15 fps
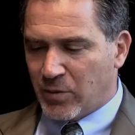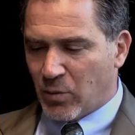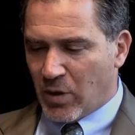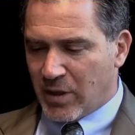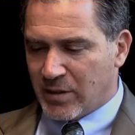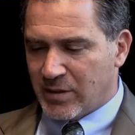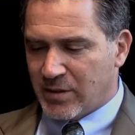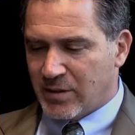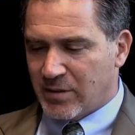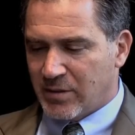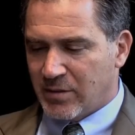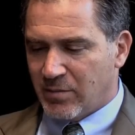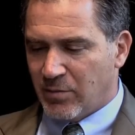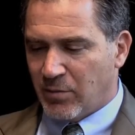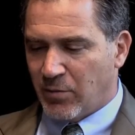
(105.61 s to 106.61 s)
once
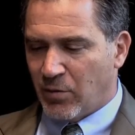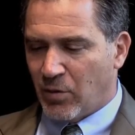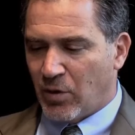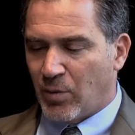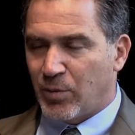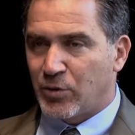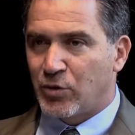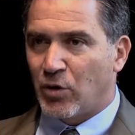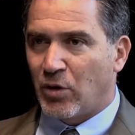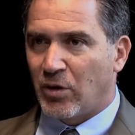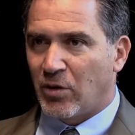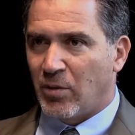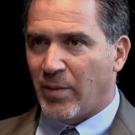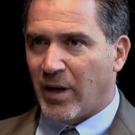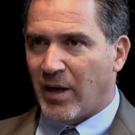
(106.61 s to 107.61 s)
before a patrol in
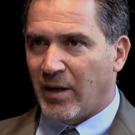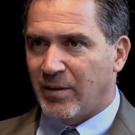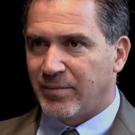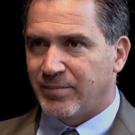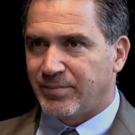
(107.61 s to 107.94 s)
Ramallah.